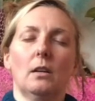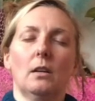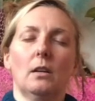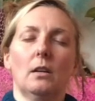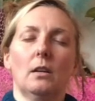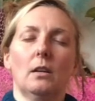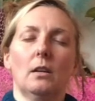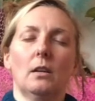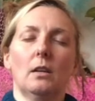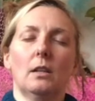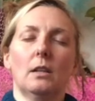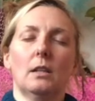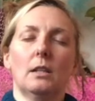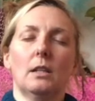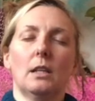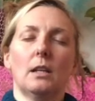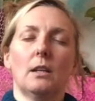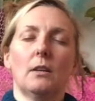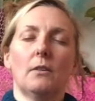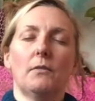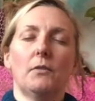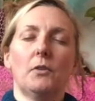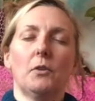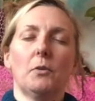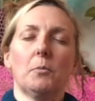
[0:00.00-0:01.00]
And take a
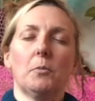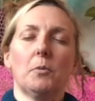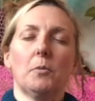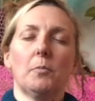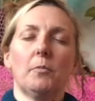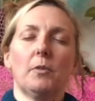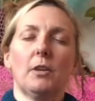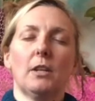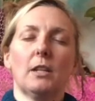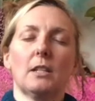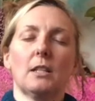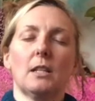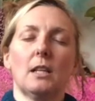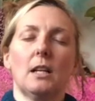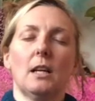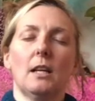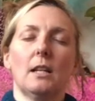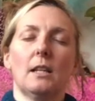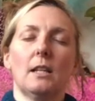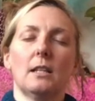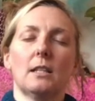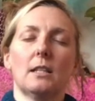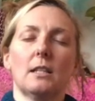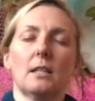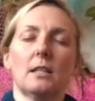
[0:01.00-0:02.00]
few more breaths like
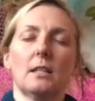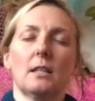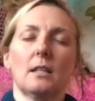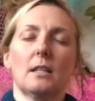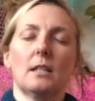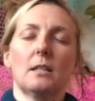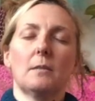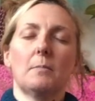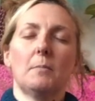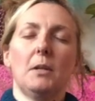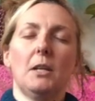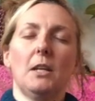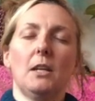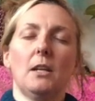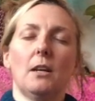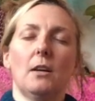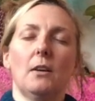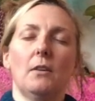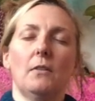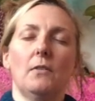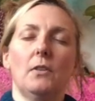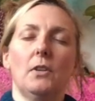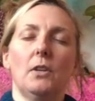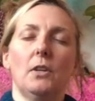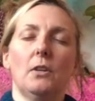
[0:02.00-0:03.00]
this as I speak over
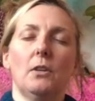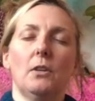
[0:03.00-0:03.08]
you.